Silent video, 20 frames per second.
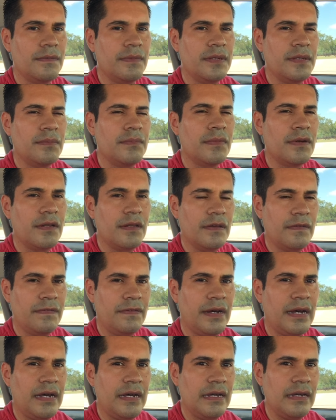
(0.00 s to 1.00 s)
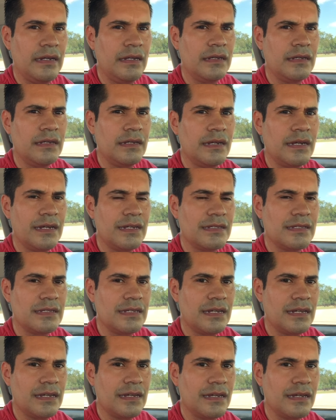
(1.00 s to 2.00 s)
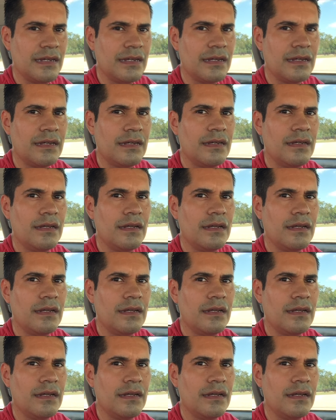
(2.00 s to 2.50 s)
bit modified it has uh,